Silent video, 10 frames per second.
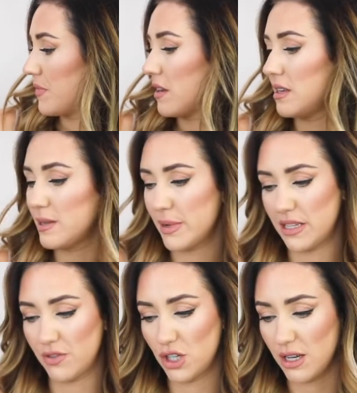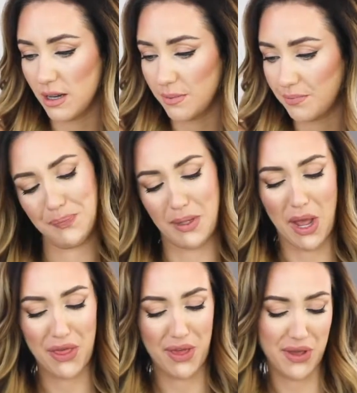Are these made of chia?
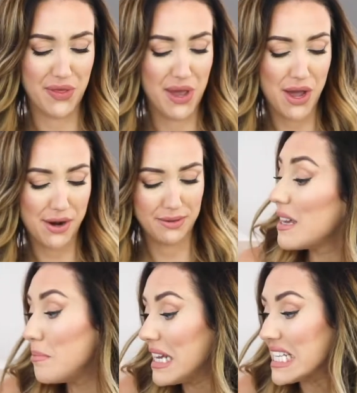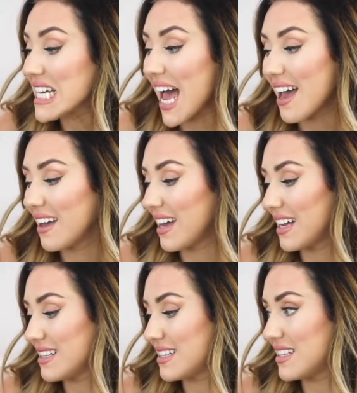I think they are. They're meat, egg,
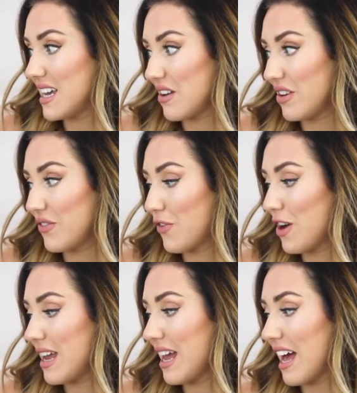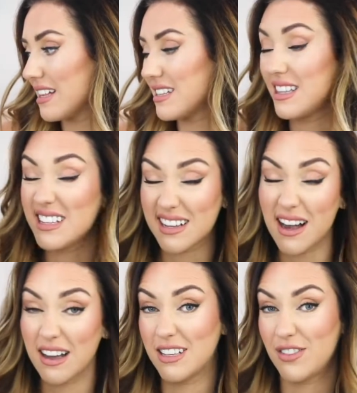and dairy free, and these are
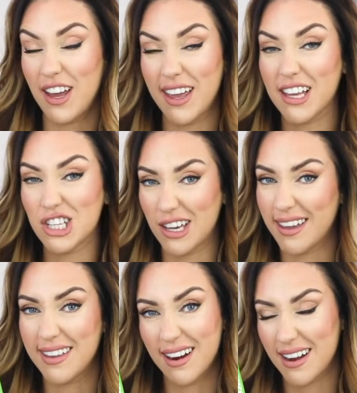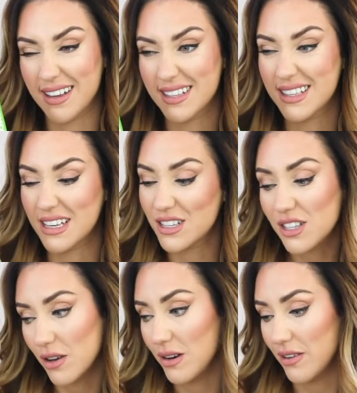kind of like chicken nuggets. They're
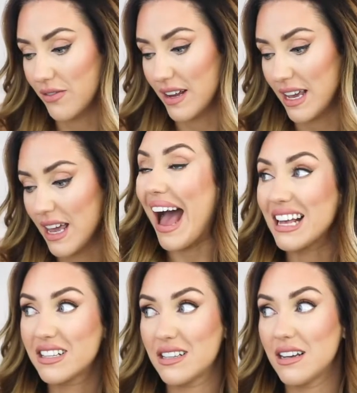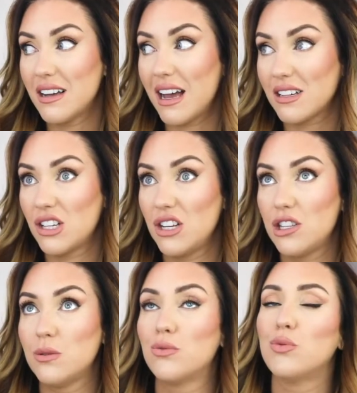so lovely. Asda actually
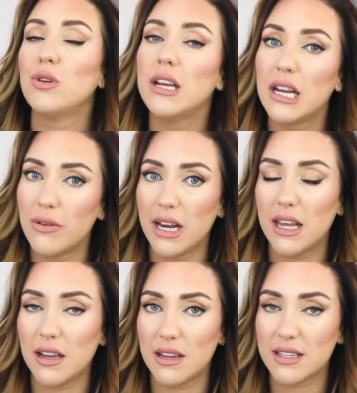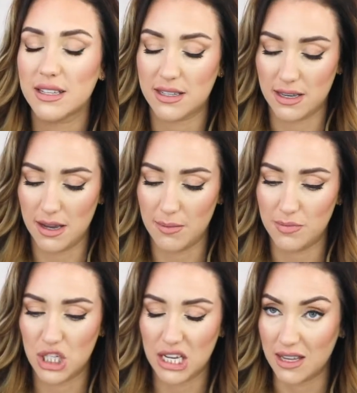do really, really nice
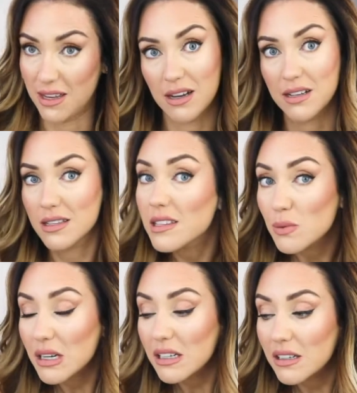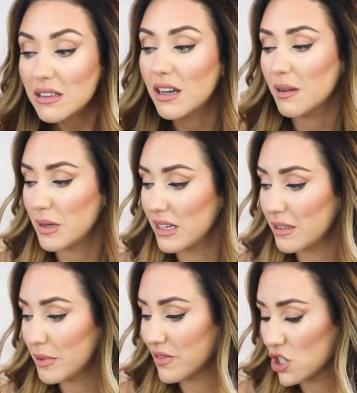chicken nuggets as well. I'm a
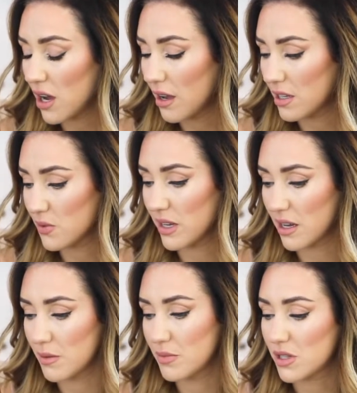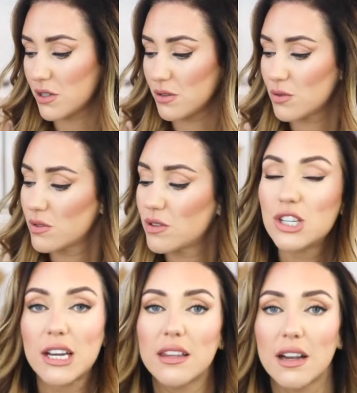little bit of a child when it comes to
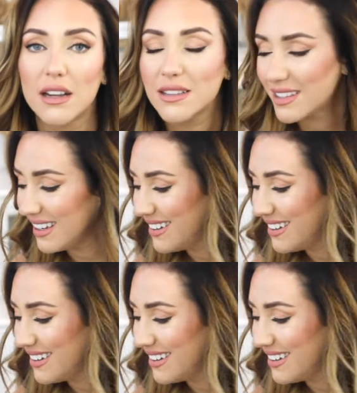chicken nuggets.